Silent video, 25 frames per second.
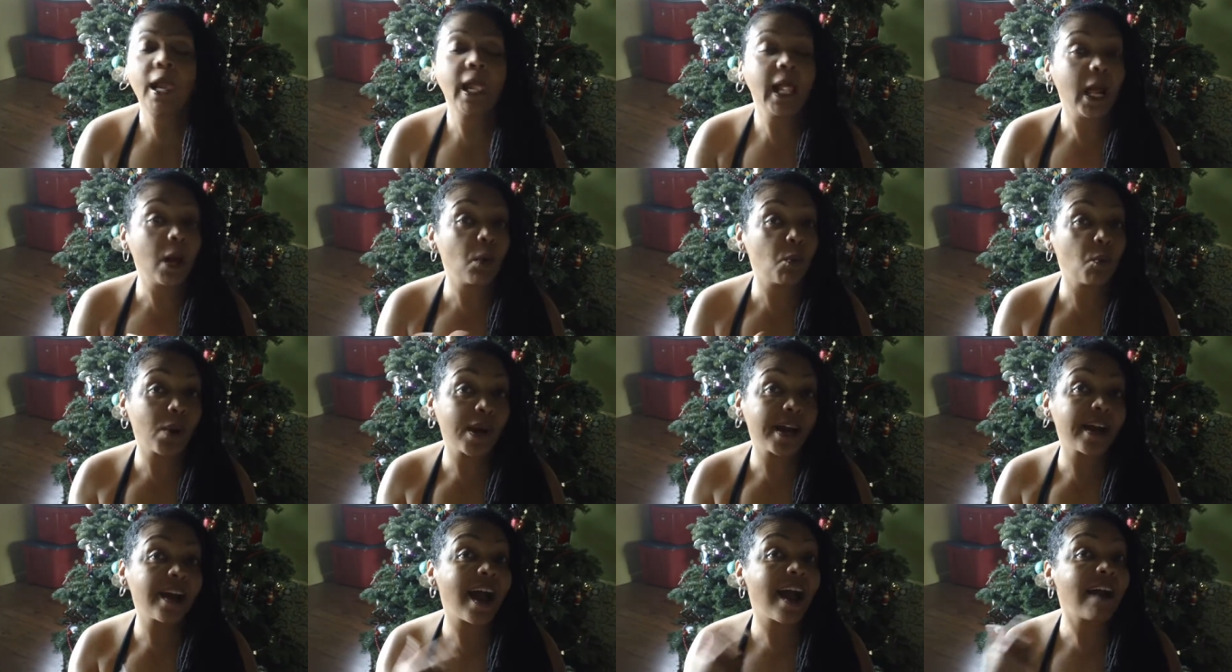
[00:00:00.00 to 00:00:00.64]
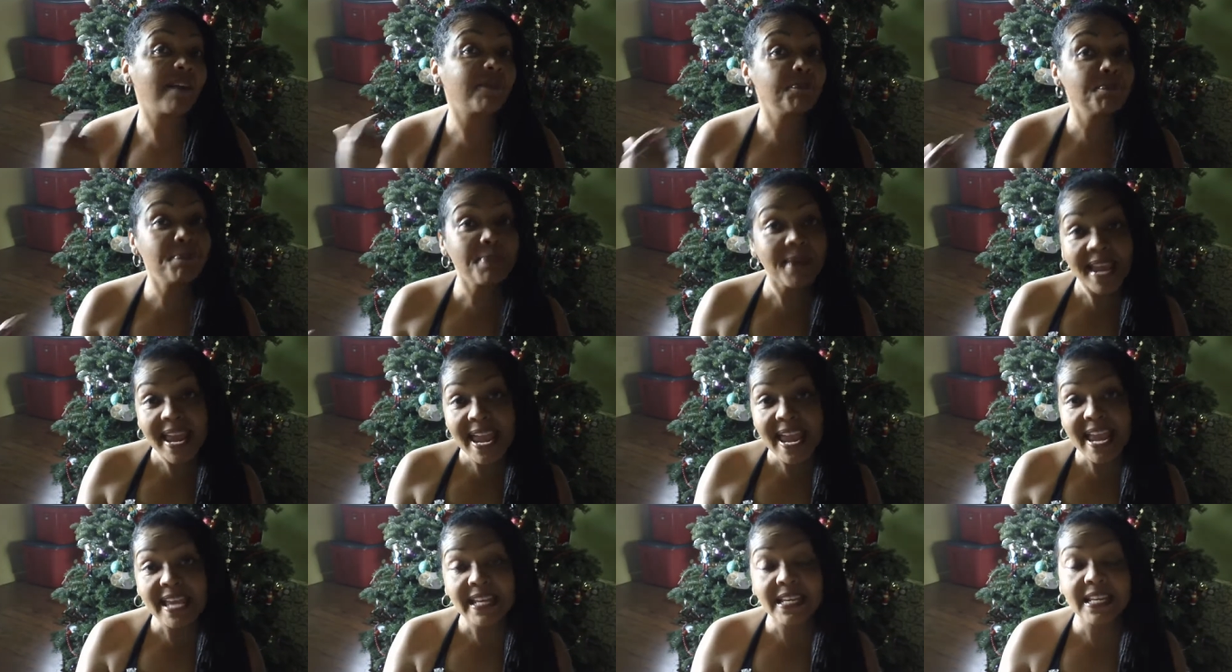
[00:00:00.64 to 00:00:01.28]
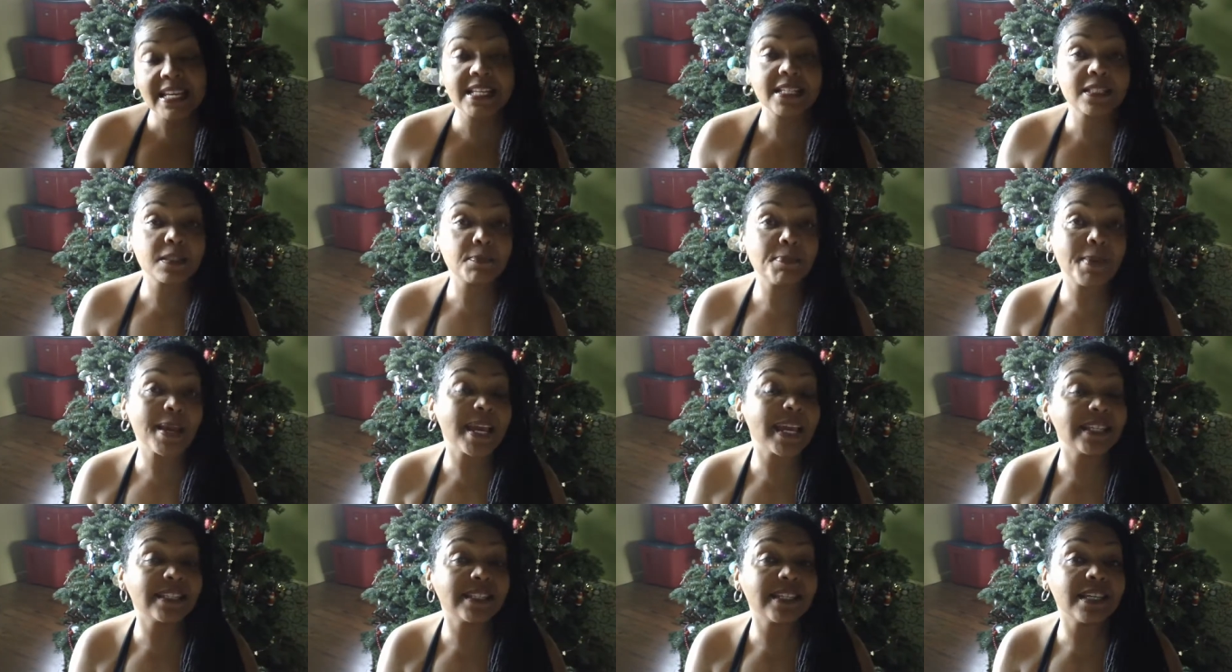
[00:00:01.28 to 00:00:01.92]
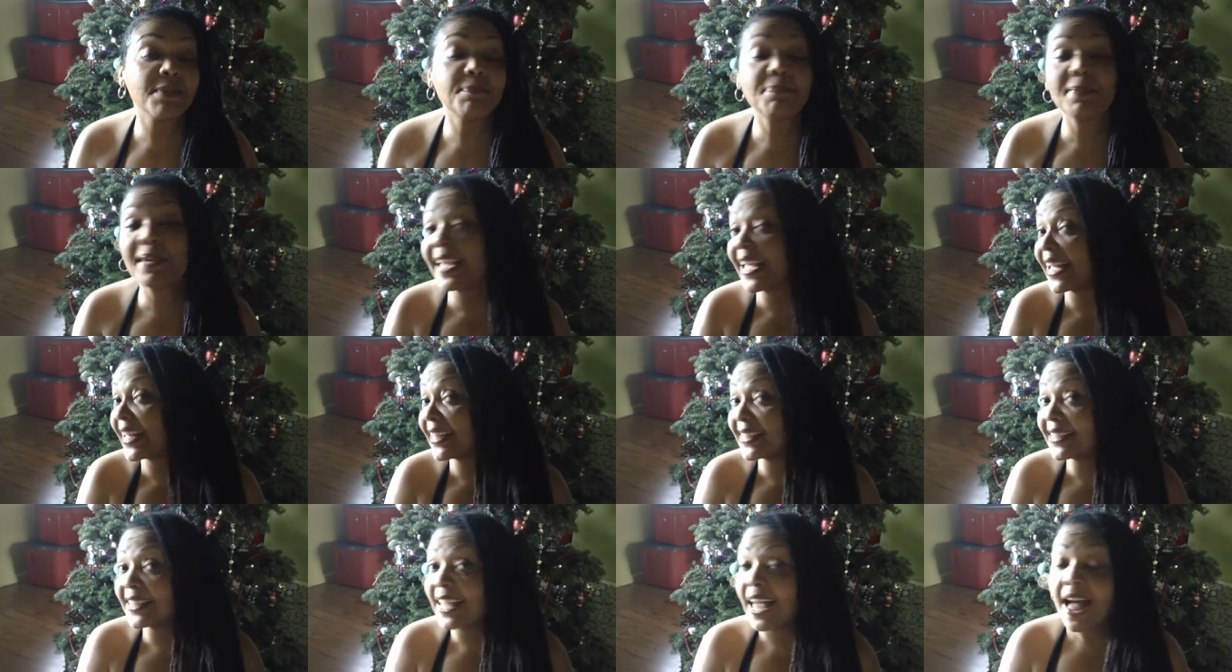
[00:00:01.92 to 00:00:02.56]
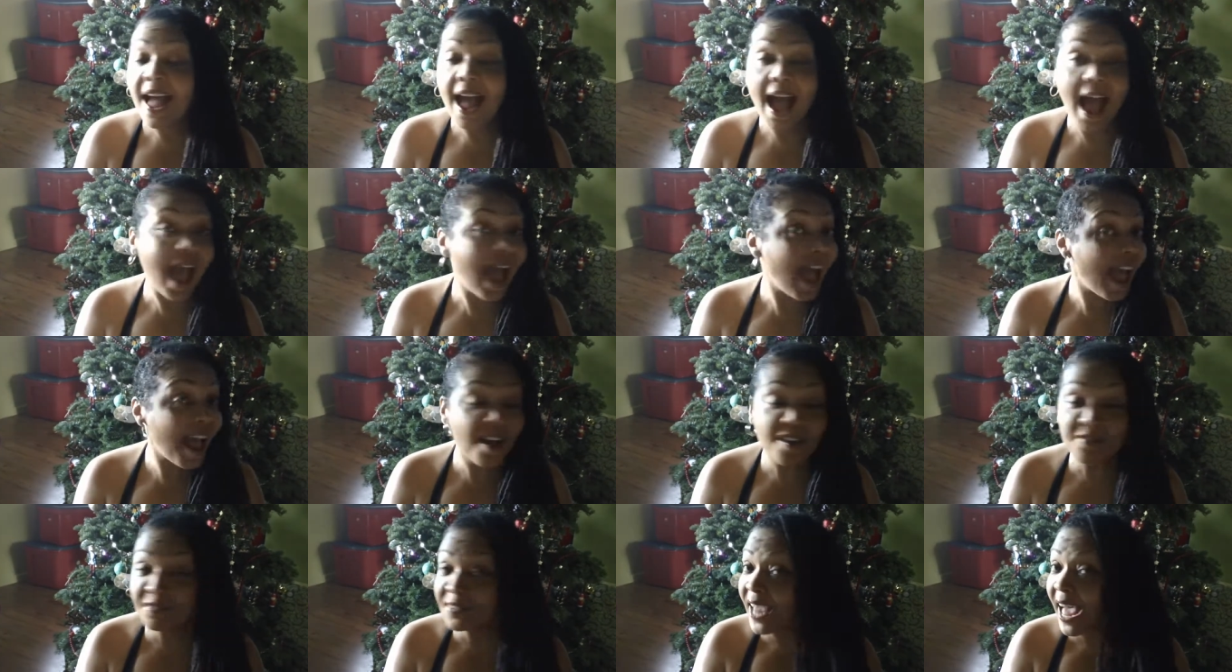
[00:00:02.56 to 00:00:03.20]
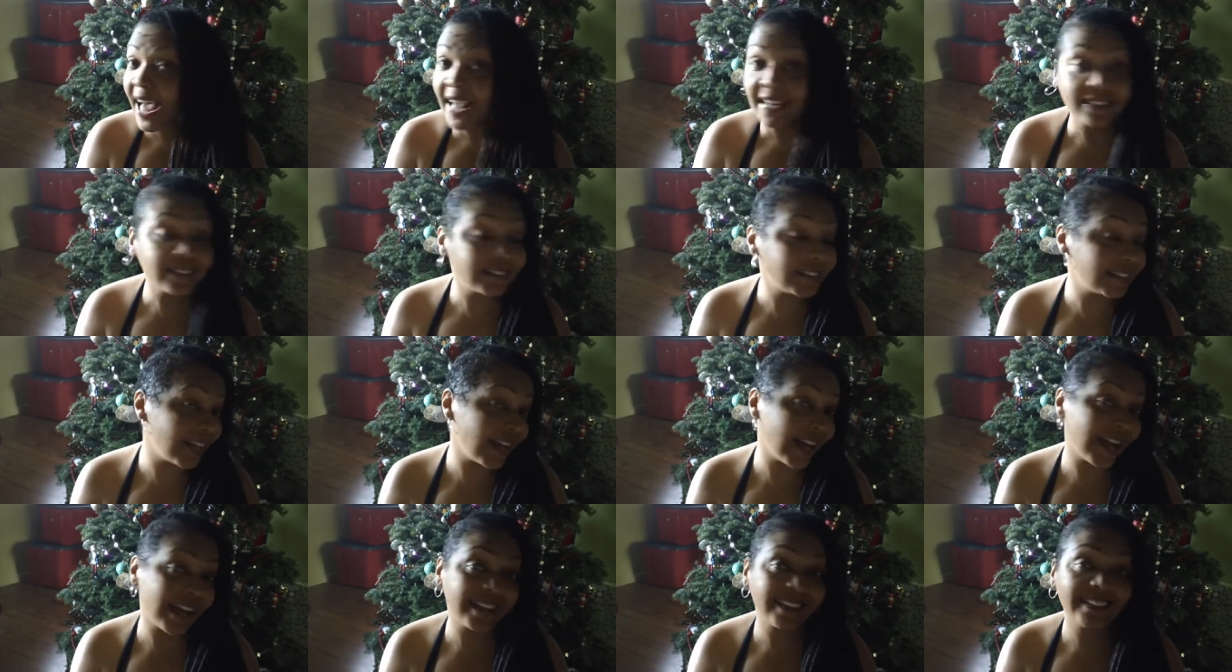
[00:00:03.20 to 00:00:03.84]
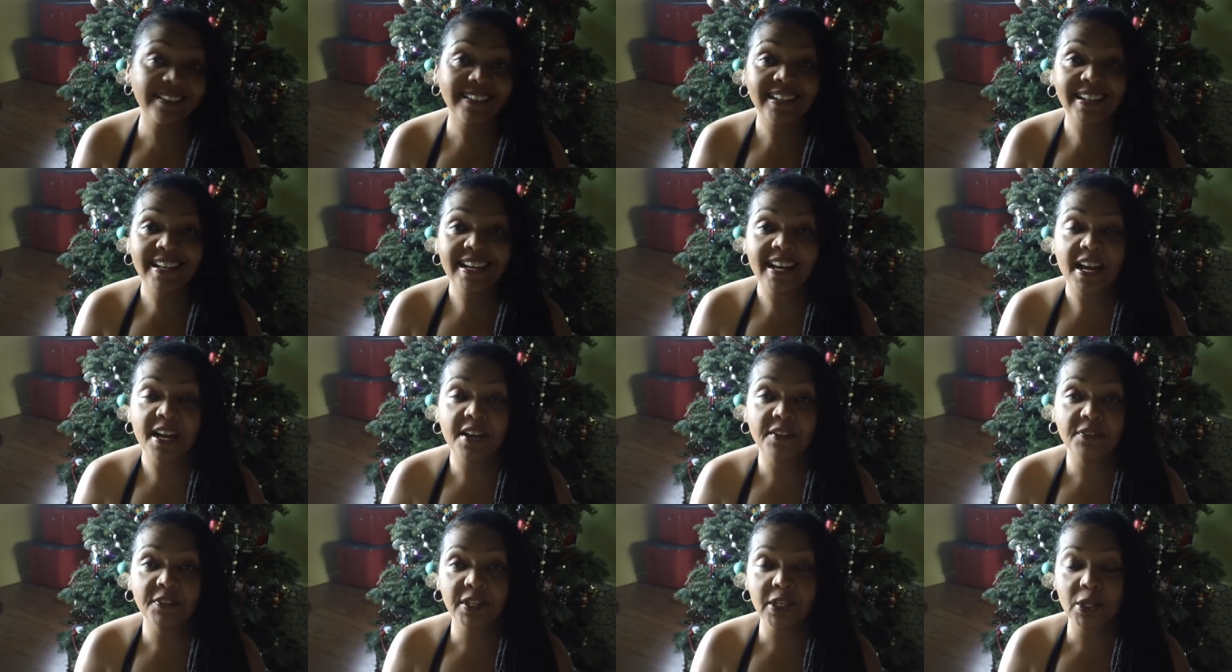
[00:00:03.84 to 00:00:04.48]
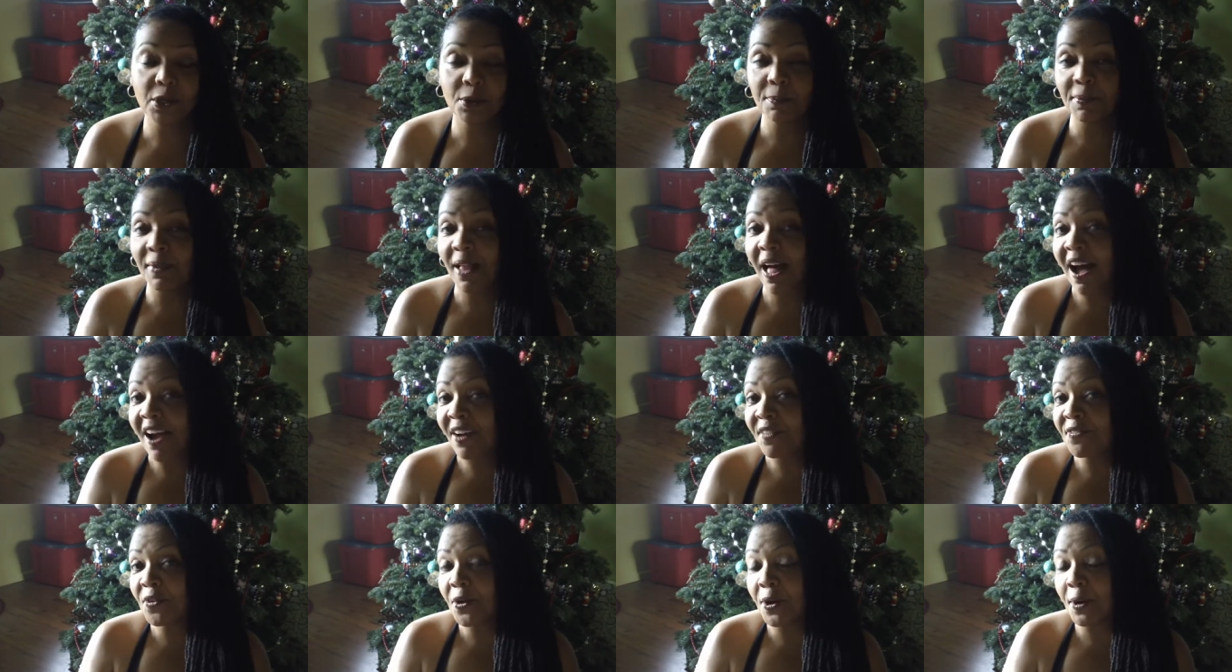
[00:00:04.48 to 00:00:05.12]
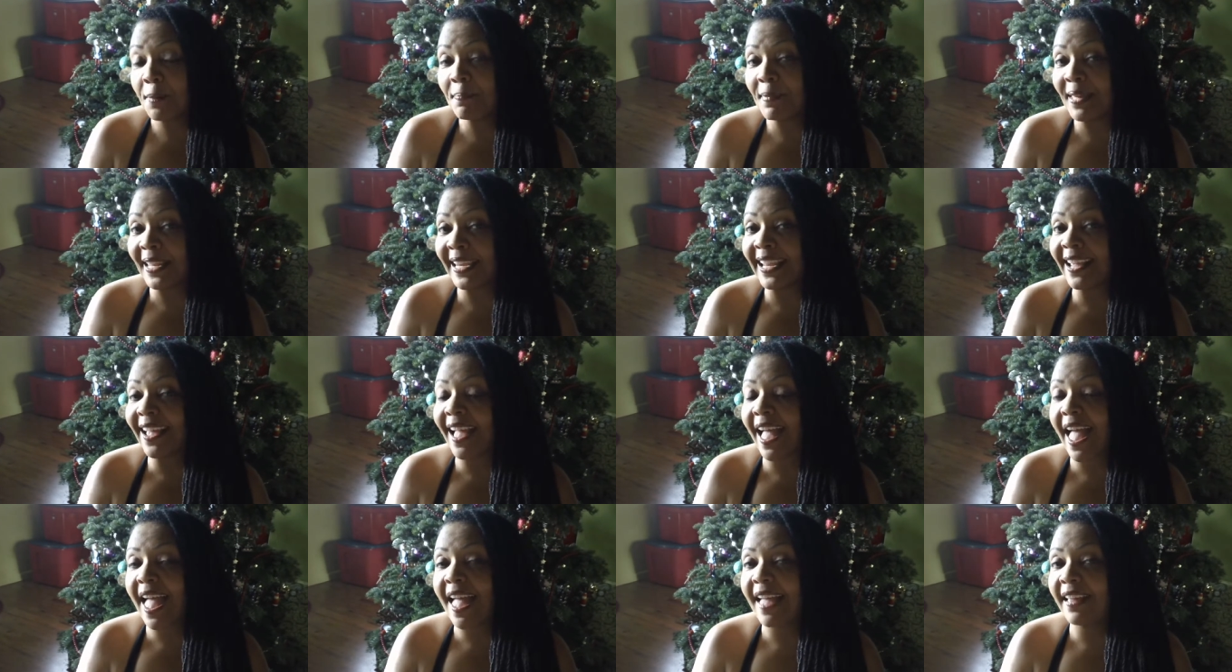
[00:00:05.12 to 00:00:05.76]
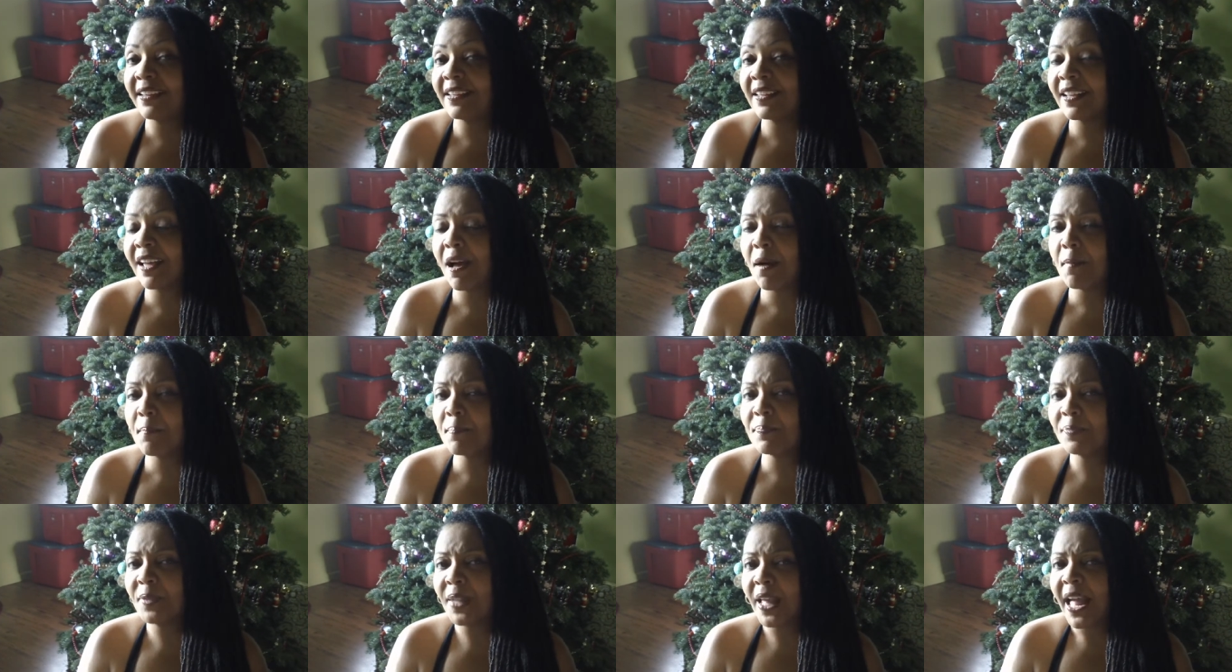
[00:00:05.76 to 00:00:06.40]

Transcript: and where I've been is busy because I have not done a video blog for a minute and um,